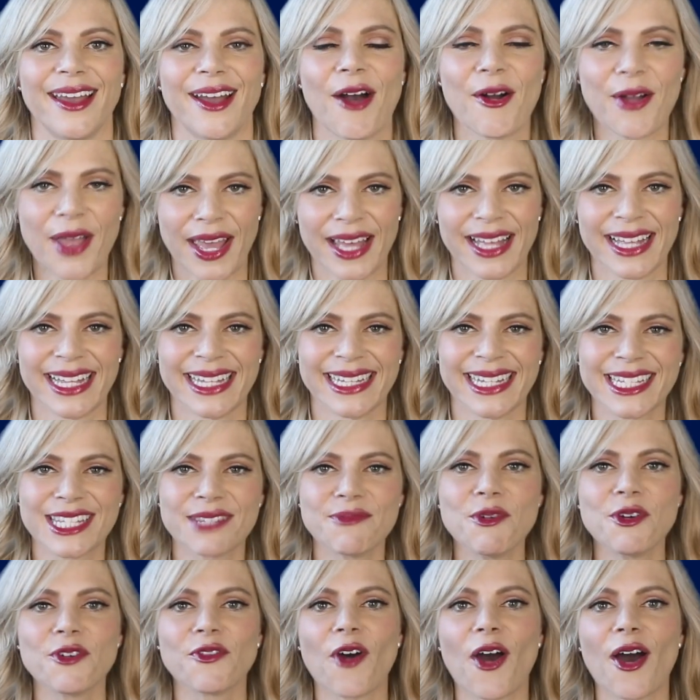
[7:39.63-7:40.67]
Okay, let's
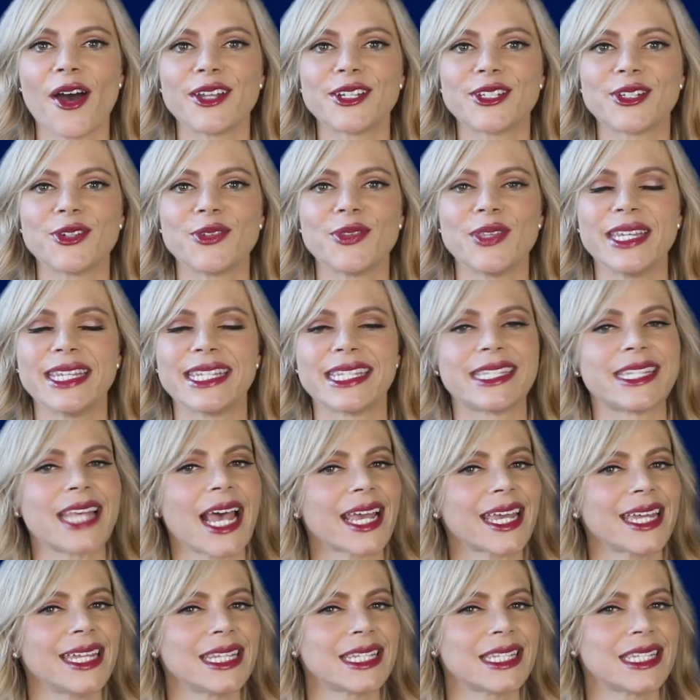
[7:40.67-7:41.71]
move on to the
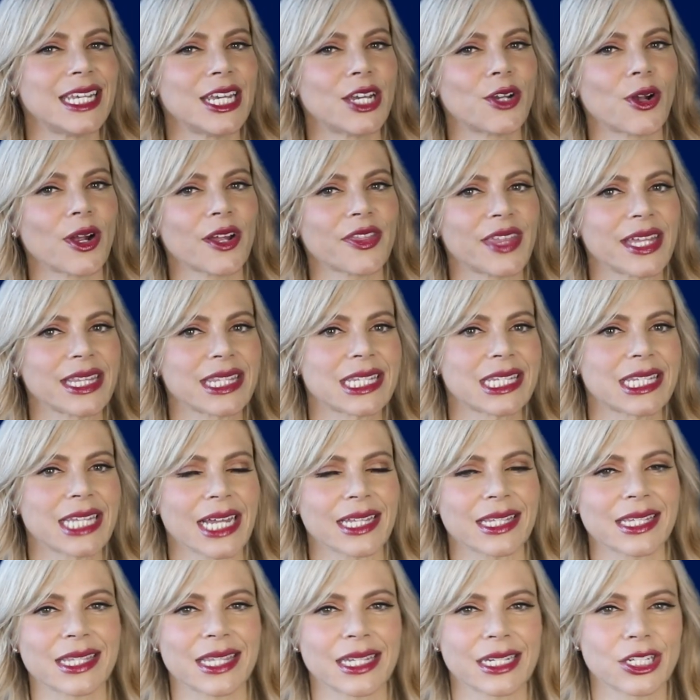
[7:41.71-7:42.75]
second secret that
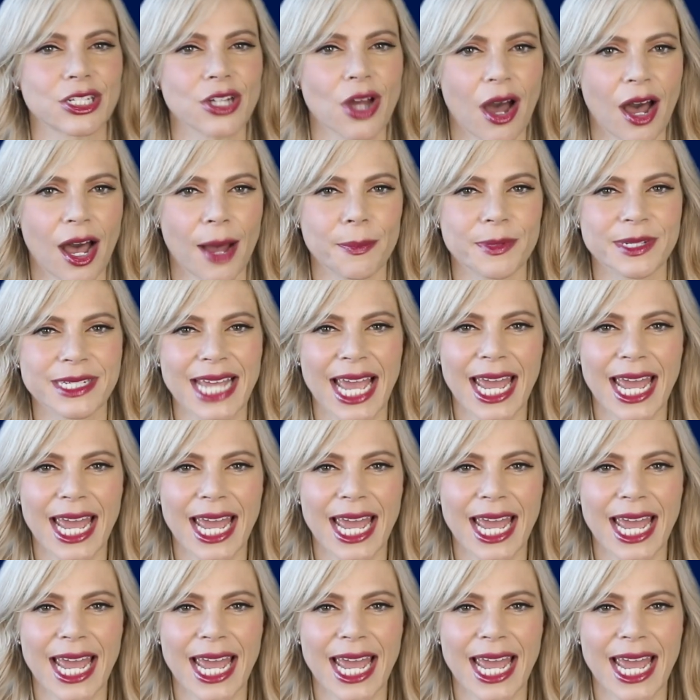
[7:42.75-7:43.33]
sets the top